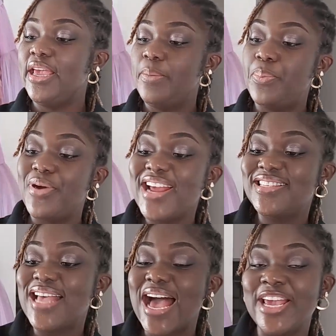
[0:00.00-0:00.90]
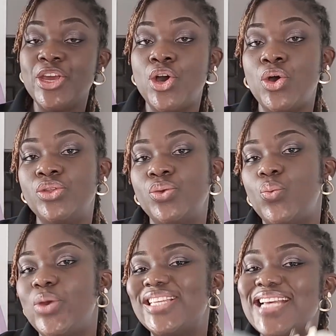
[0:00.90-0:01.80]
press iron
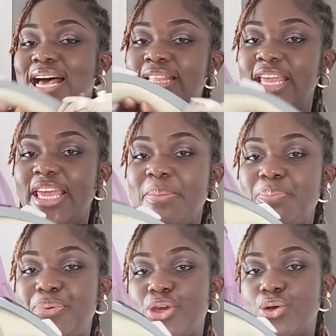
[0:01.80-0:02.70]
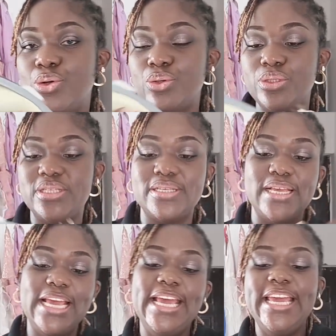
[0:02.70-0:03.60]
with an inbuilt
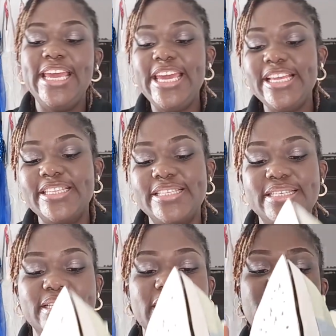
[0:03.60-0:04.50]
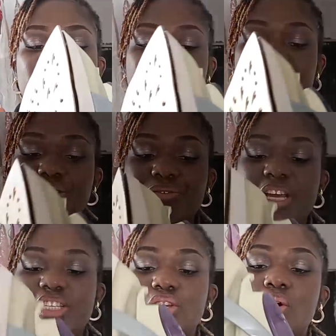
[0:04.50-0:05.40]
heat
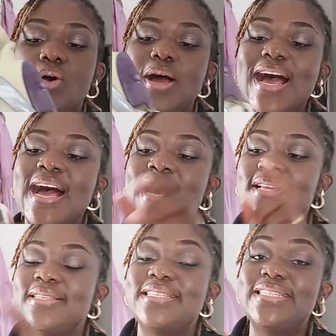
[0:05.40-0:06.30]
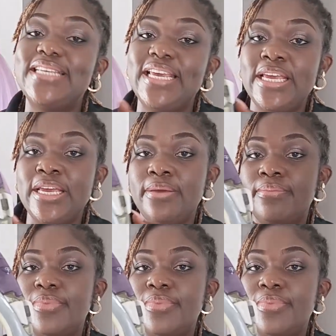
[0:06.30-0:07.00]
generator and steam